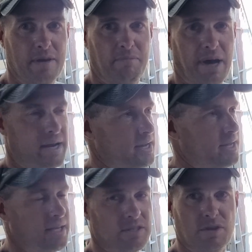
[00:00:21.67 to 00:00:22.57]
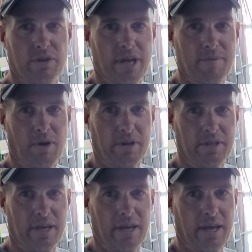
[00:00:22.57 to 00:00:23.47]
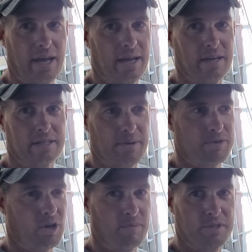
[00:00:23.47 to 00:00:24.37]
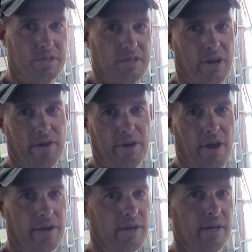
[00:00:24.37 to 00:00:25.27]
but it gets too damn hot in there and summertime is just a no-go.